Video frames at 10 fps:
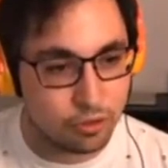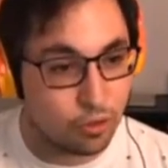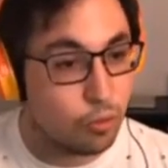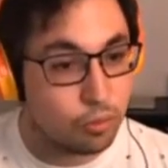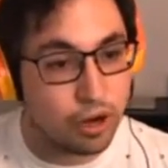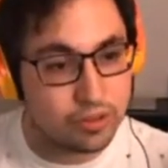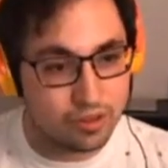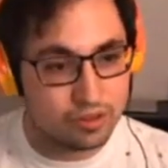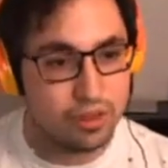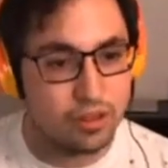for the whole
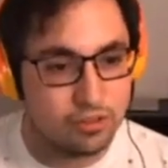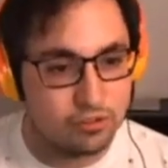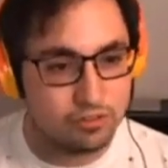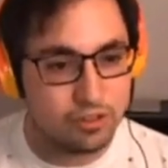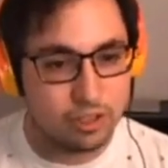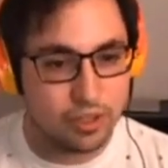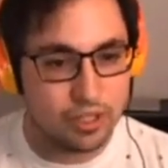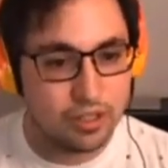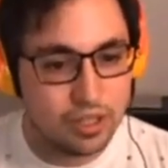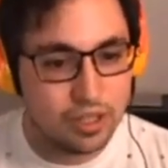process of
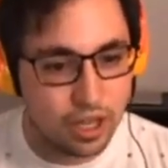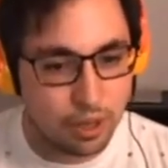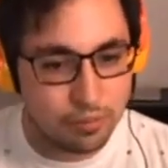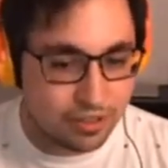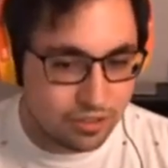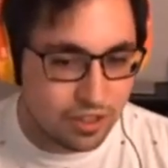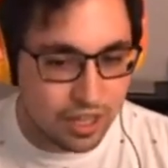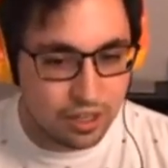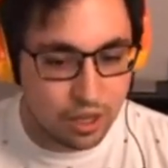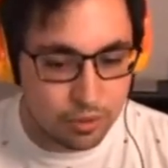development, because you can
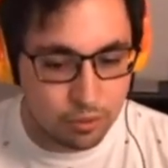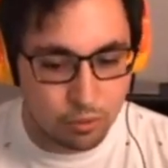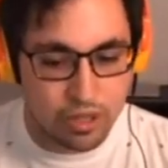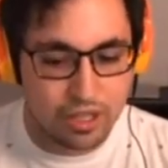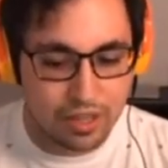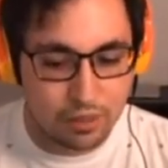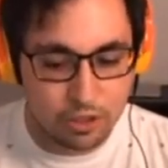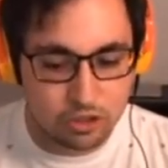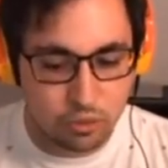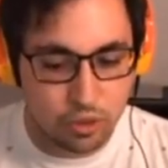get up and running that
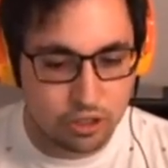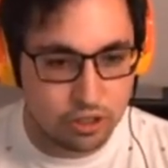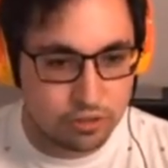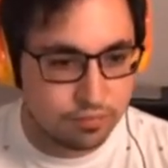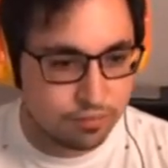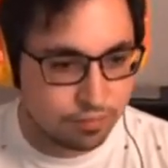much quicker.